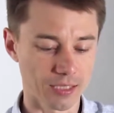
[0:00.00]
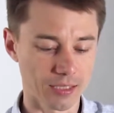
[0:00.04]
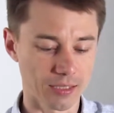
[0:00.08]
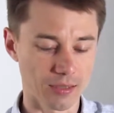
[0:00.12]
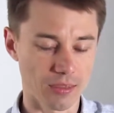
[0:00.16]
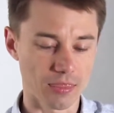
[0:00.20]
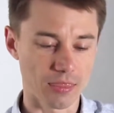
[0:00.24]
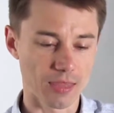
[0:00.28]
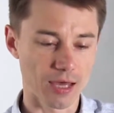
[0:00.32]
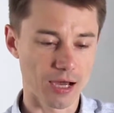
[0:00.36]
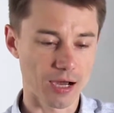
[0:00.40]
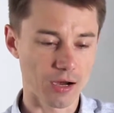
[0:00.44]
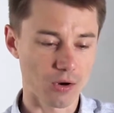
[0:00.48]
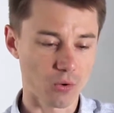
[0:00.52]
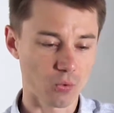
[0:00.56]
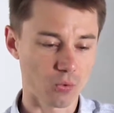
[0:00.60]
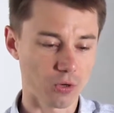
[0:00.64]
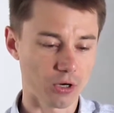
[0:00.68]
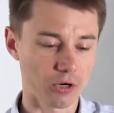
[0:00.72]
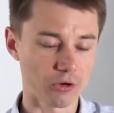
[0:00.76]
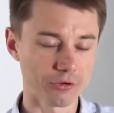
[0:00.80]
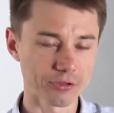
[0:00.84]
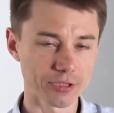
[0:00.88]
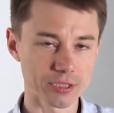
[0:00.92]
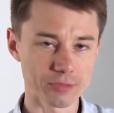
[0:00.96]
Now,
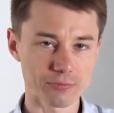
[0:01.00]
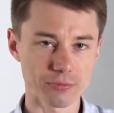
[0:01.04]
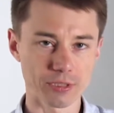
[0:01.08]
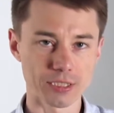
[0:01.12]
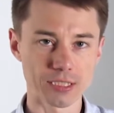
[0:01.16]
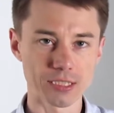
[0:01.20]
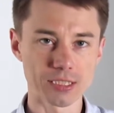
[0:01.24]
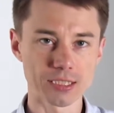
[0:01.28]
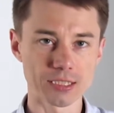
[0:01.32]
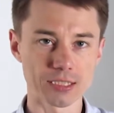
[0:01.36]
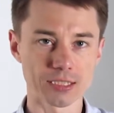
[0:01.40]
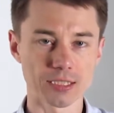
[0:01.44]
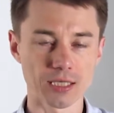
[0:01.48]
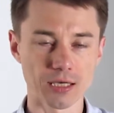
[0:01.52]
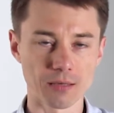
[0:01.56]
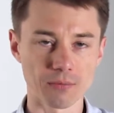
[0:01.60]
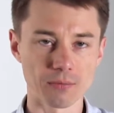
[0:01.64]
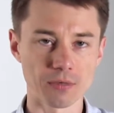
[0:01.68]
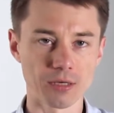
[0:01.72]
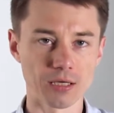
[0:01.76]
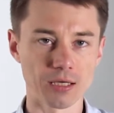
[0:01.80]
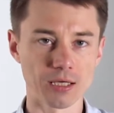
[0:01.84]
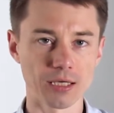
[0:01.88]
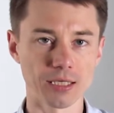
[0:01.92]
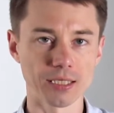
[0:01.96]
content management system
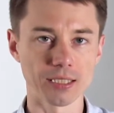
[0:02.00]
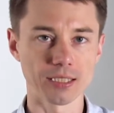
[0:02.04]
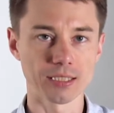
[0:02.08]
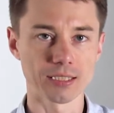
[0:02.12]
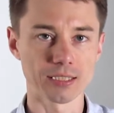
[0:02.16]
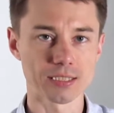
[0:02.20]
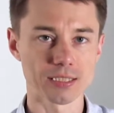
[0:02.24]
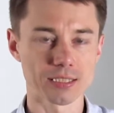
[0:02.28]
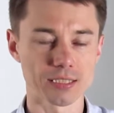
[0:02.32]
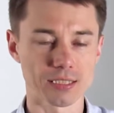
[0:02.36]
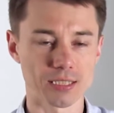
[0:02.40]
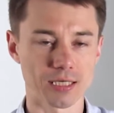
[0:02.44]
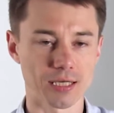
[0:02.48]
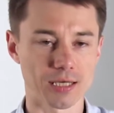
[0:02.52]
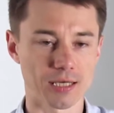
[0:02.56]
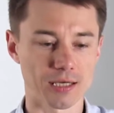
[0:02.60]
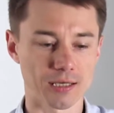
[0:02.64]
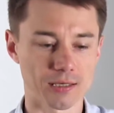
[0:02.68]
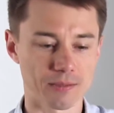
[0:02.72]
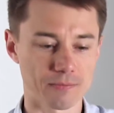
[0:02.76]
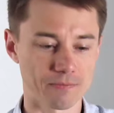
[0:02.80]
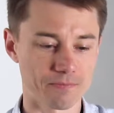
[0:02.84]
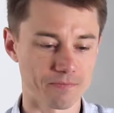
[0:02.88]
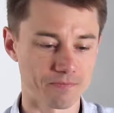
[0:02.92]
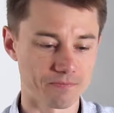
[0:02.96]
is
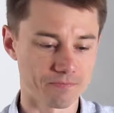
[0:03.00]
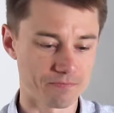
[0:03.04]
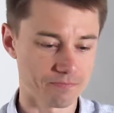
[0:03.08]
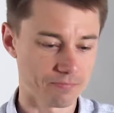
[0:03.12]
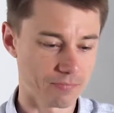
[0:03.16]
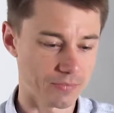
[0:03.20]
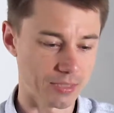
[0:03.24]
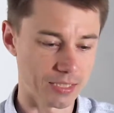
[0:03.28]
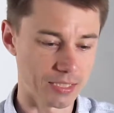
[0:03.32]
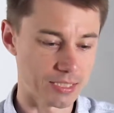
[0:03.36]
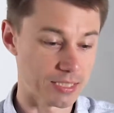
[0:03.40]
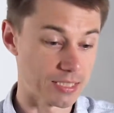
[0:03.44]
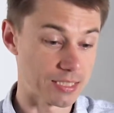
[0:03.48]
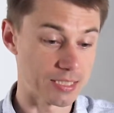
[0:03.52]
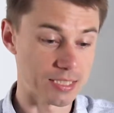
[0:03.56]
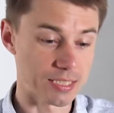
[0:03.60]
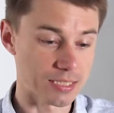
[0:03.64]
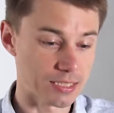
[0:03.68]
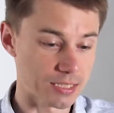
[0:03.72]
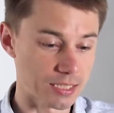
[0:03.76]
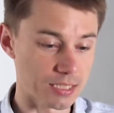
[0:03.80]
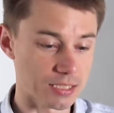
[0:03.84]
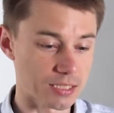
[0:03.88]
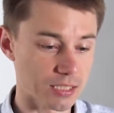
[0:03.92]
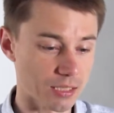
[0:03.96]
a
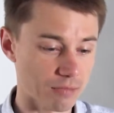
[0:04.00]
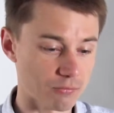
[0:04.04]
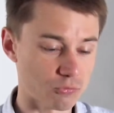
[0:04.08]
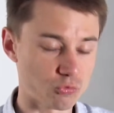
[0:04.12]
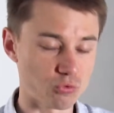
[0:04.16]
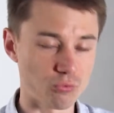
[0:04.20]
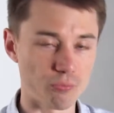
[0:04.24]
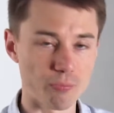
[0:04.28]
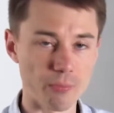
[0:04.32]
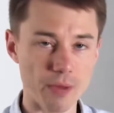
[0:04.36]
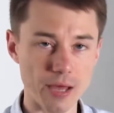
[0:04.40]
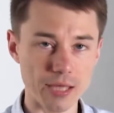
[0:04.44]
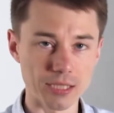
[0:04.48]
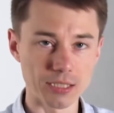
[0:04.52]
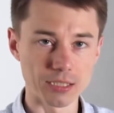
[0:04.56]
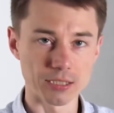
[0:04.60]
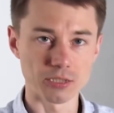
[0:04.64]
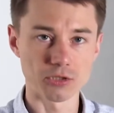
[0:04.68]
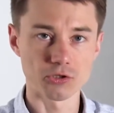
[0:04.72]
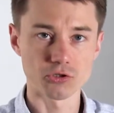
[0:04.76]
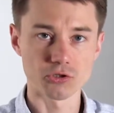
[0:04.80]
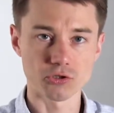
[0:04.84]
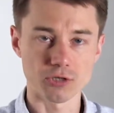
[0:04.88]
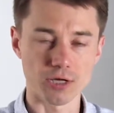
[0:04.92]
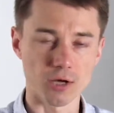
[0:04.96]
system to
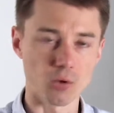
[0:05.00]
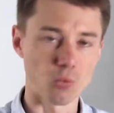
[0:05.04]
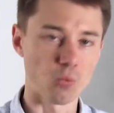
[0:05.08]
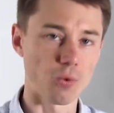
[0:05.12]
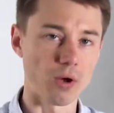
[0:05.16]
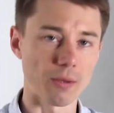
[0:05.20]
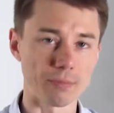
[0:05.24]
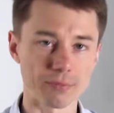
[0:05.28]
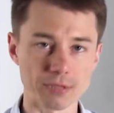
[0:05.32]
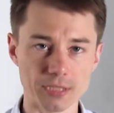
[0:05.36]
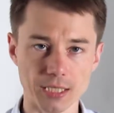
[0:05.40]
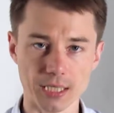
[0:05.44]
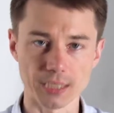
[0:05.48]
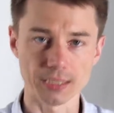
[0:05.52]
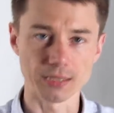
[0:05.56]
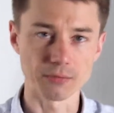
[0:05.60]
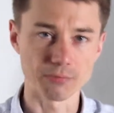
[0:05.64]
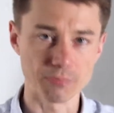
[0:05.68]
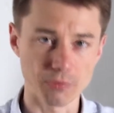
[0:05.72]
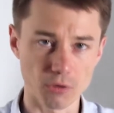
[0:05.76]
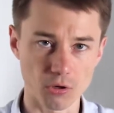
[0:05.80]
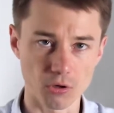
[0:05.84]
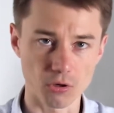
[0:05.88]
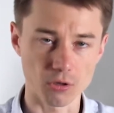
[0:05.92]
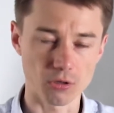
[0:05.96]
manage a website, a
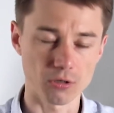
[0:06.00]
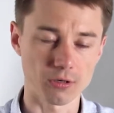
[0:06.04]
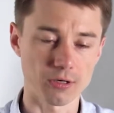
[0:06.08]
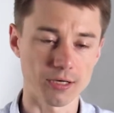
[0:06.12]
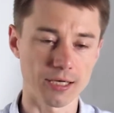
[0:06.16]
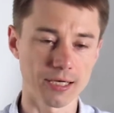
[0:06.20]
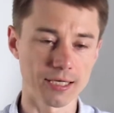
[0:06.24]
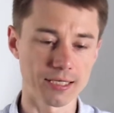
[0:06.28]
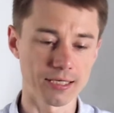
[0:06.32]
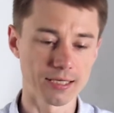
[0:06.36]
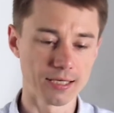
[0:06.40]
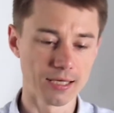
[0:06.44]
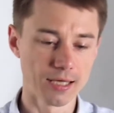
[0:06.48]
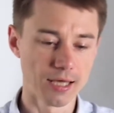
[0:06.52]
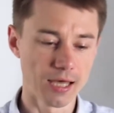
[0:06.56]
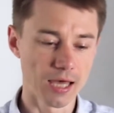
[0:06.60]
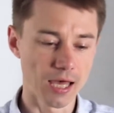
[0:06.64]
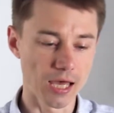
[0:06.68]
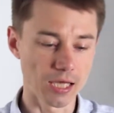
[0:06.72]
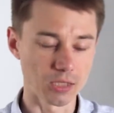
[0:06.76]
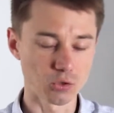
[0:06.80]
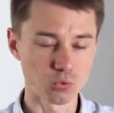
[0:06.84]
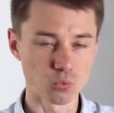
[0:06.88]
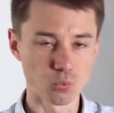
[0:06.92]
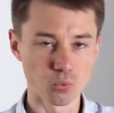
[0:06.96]
blog, okay?
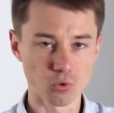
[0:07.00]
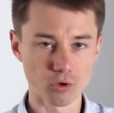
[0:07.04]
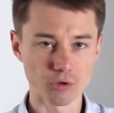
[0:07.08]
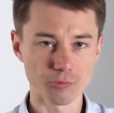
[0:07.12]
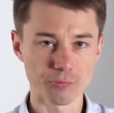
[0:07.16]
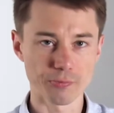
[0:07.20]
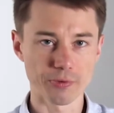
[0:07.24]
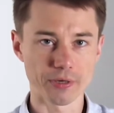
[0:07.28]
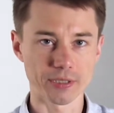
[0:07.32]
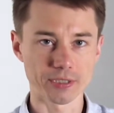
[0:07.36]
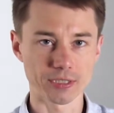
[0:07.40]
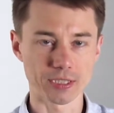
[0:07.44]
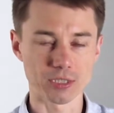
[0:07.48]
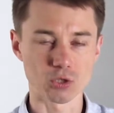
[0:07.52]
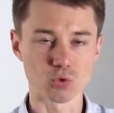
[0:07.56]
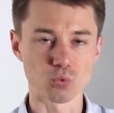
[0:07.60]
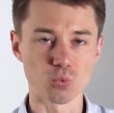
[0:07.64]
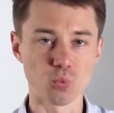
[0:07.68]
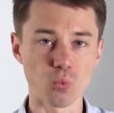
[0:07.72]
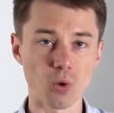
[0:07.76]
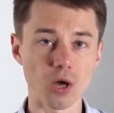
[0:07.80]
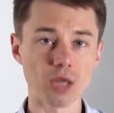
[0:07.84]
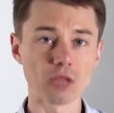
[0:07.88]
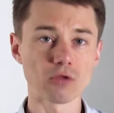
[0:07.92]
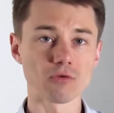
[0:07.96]
And WordPress is
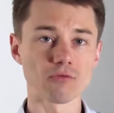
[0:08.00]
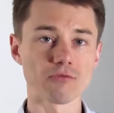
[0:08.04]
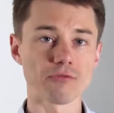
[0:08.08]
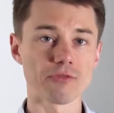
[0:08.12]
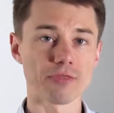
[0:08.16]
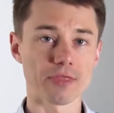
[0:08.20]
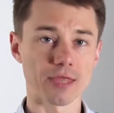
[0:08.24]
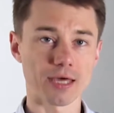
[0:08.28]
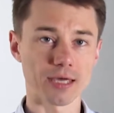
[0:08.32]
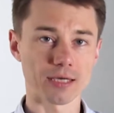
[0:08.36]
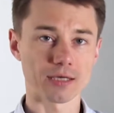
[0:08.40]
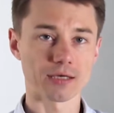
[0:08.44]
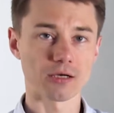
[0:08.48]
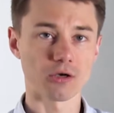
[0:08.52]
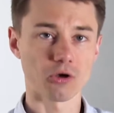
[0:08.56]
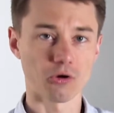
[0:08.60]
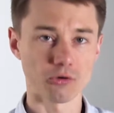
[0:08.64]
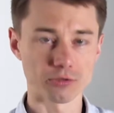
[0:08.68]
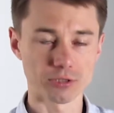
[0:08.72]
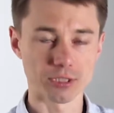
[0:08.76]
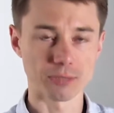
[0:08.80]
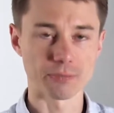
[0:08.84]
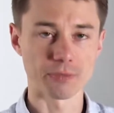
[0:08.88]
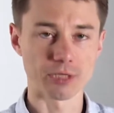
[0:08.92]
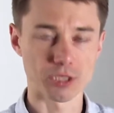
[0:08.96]
one of the
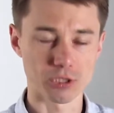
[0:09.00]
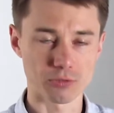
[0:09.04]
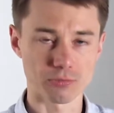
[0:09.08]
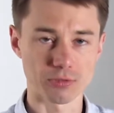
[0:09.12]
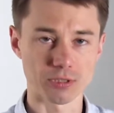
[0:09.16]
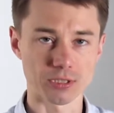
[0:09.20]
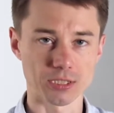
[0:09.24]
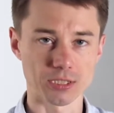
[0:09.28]
content management